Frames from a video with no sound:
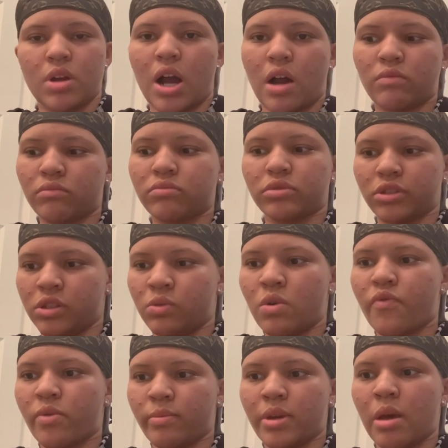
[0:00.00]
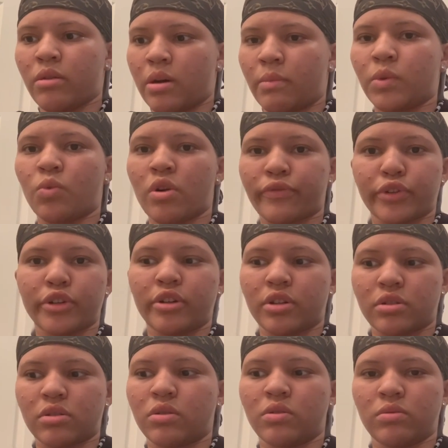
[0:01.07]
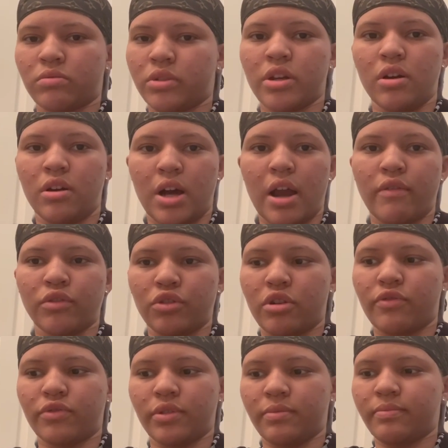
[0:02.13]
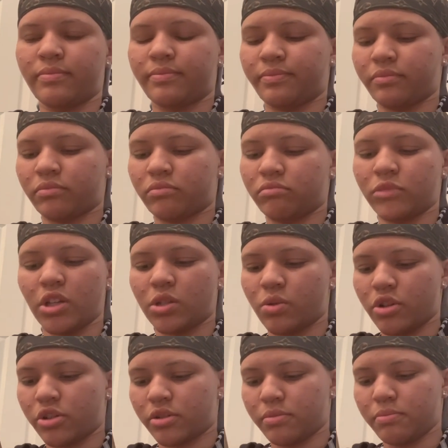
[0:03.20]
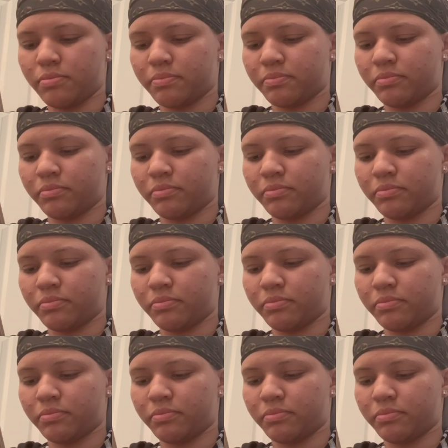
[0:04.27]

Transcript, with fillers: I'm. She's the one for me. I'm the, I'm the one for her. So yeah, I have a girlfriend. Next question.